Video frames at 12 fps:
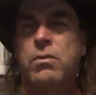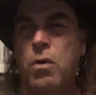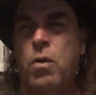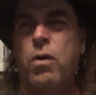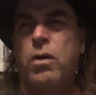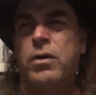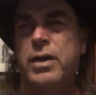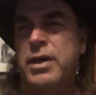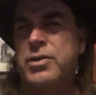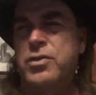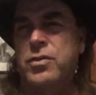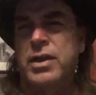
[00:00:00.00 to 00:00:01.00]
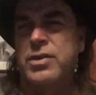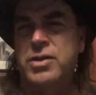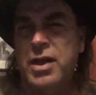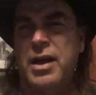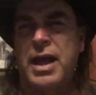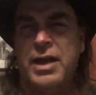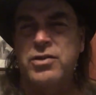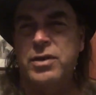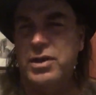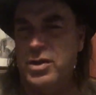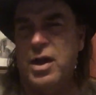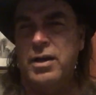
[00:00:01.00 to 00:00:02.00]
oral history. It's not
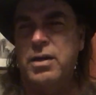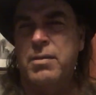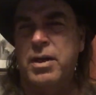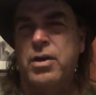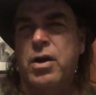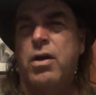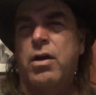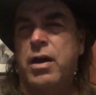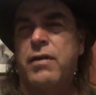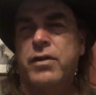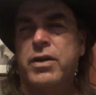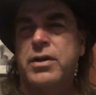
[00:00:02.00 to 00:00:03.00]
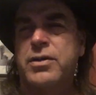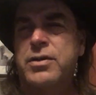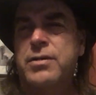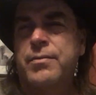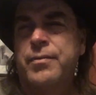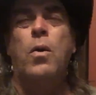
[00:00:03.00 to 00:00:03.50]
actually documented hard evidence.